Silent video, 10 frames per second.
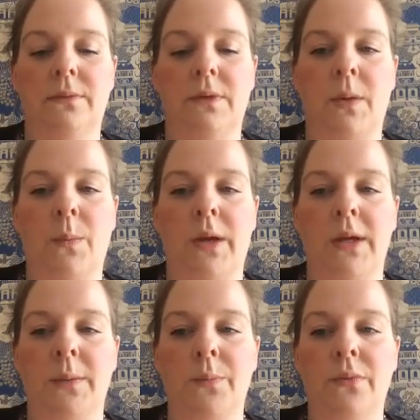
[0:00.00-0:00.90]
And we're going
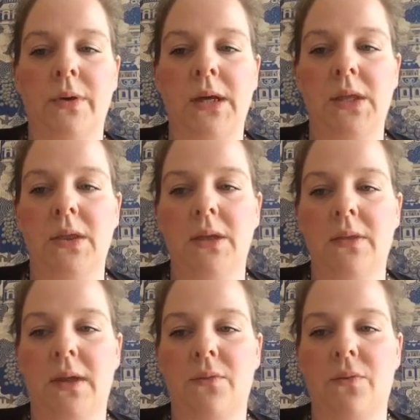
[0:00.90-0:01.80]
to breathe in
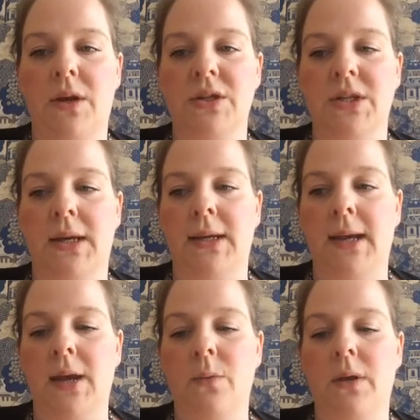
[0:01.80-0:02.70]
that fresh air
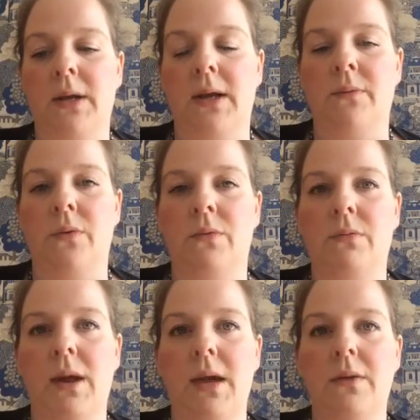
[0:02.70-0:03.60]
now. We're going to have a
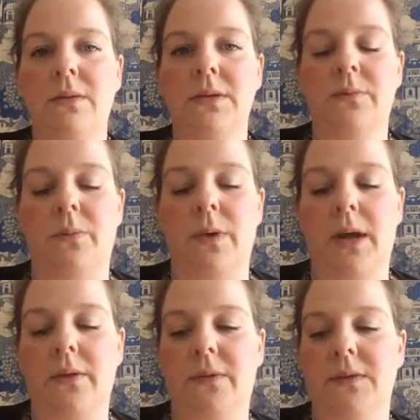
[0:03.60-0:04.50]
round of breath.
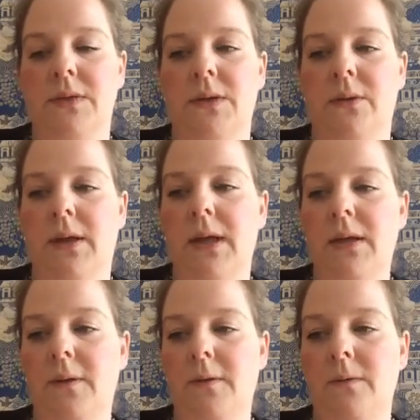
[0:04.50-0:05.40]
So in